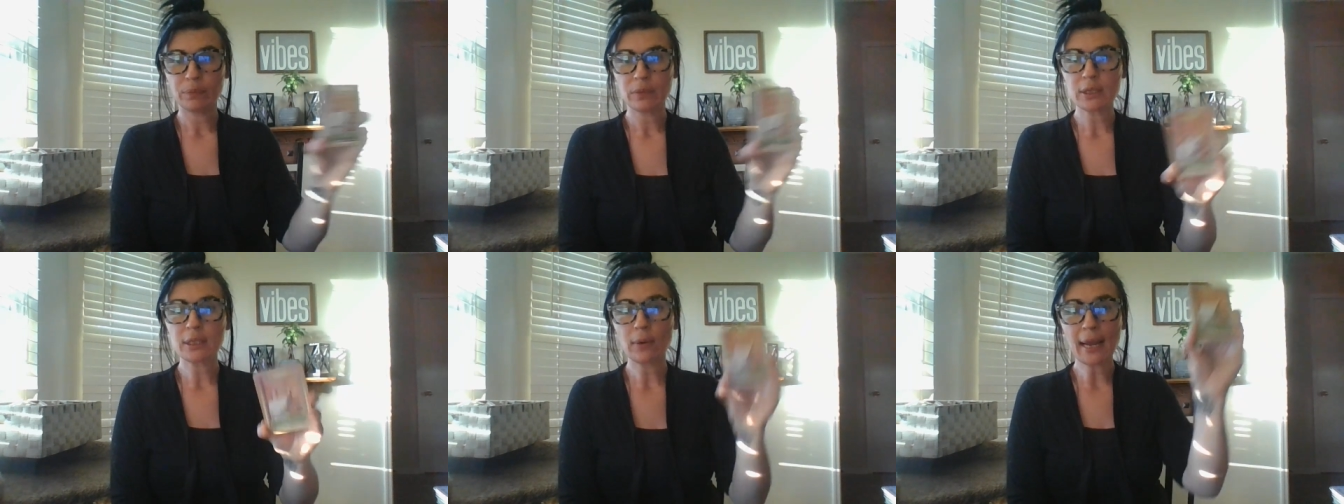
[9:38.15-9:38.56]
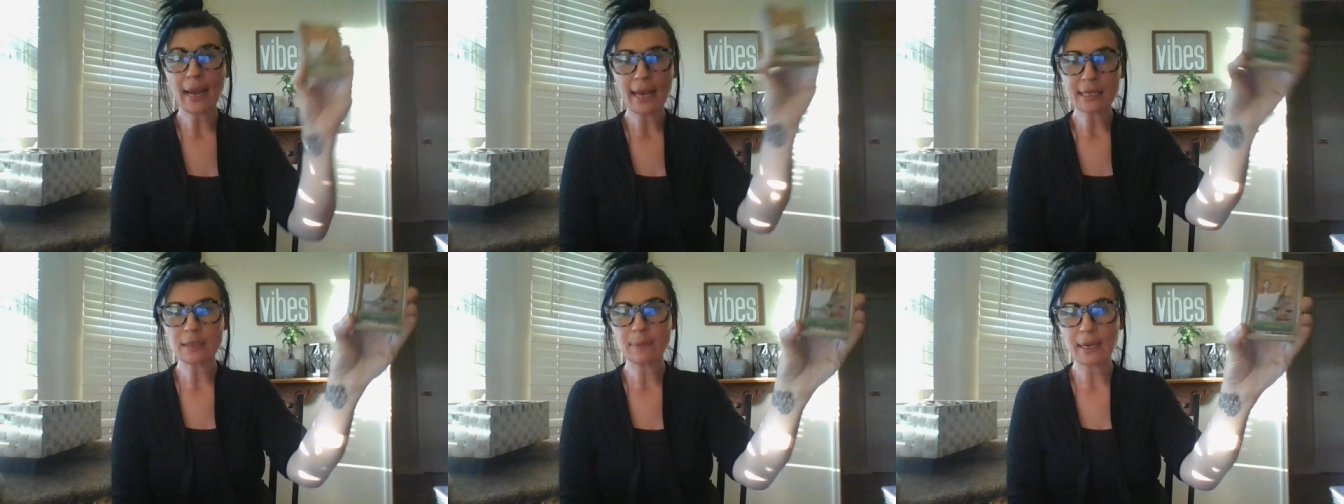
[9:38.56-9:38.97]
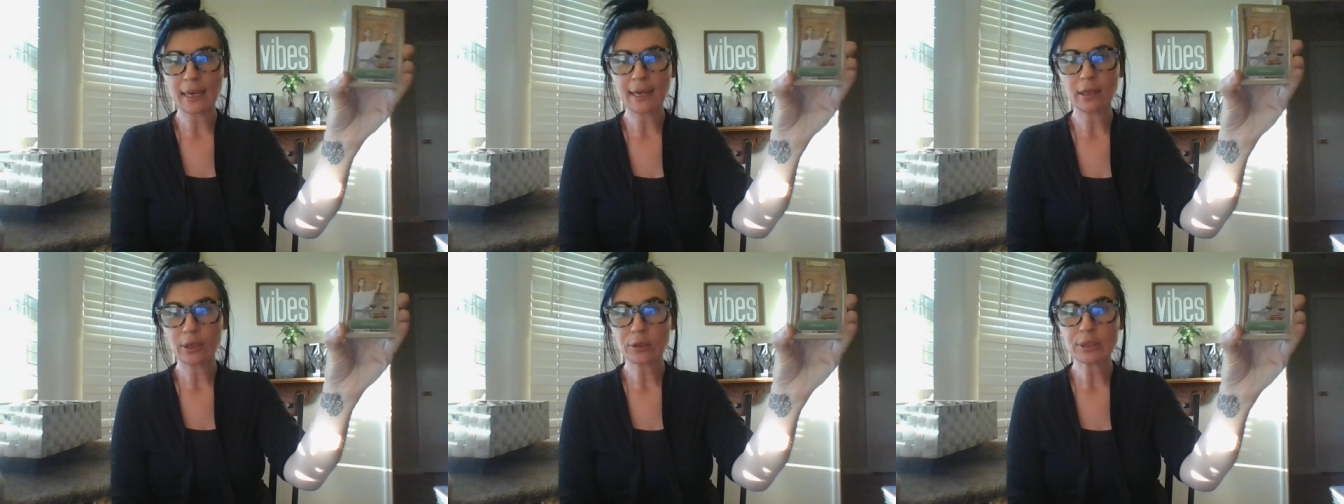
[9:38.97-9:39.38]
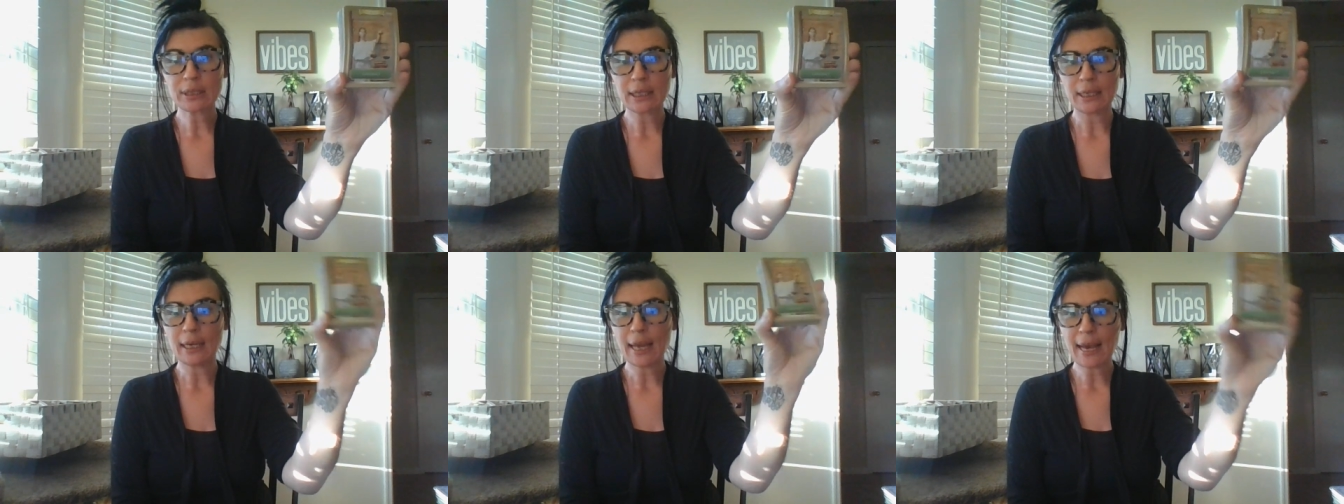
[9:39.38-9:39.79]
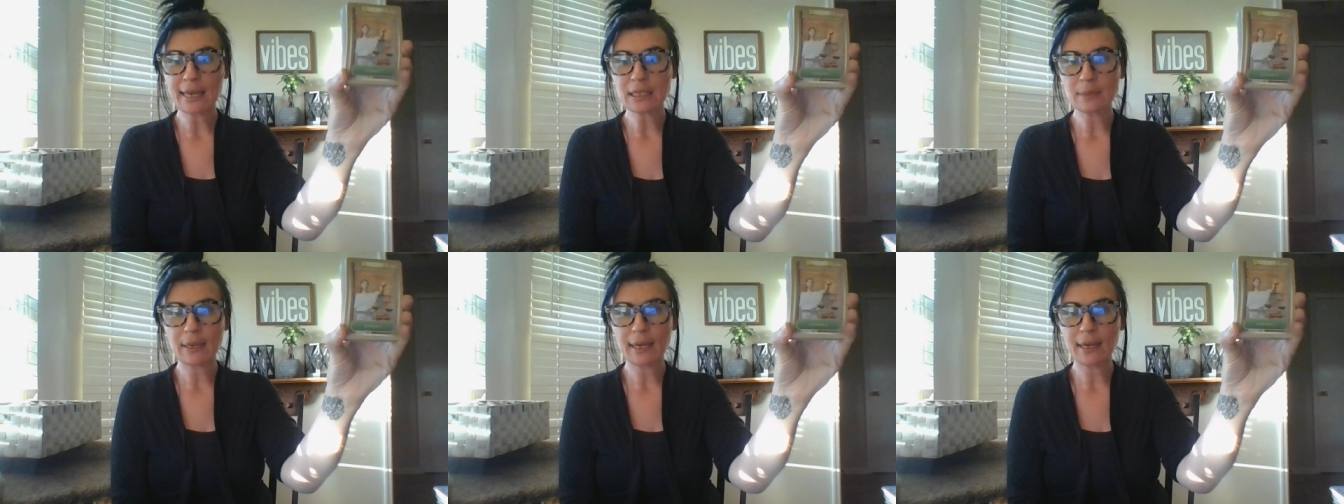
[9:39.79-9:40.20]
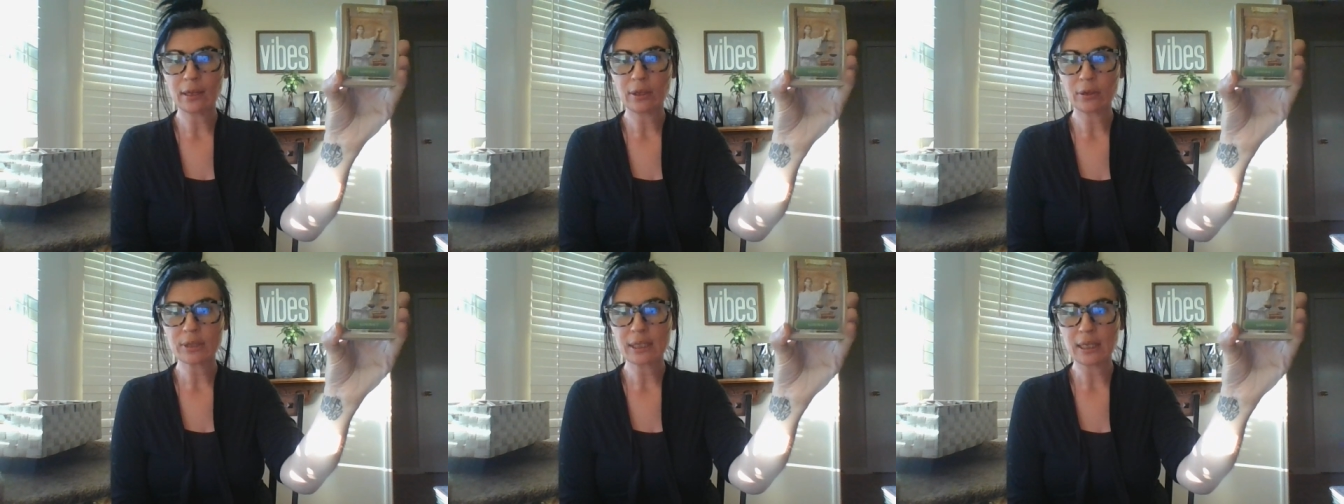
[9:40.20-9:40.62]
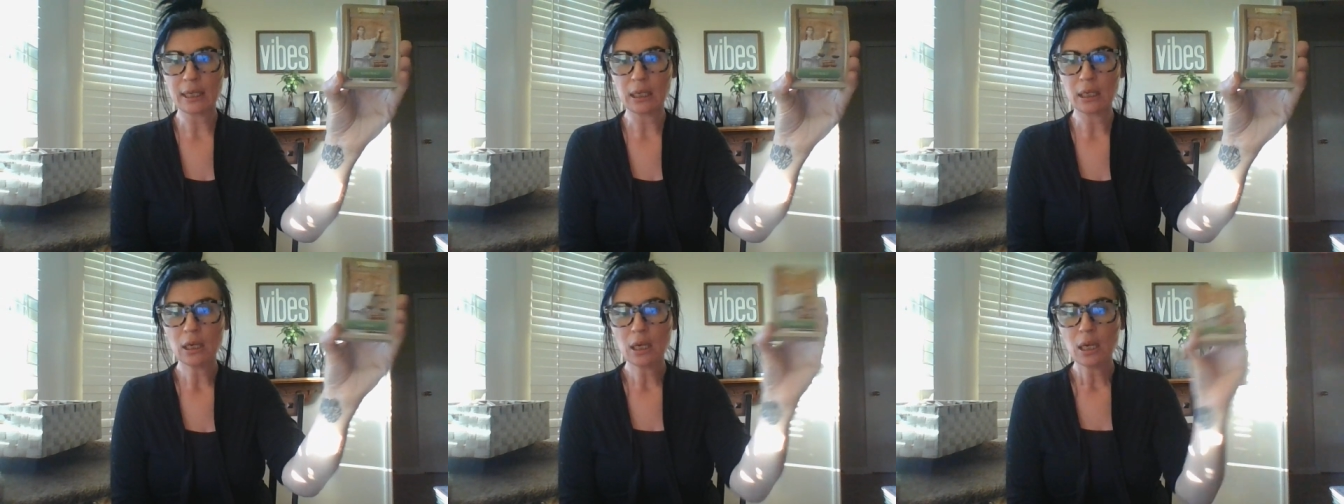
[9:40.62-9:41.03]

So it has to be LLC. It has to be LLC.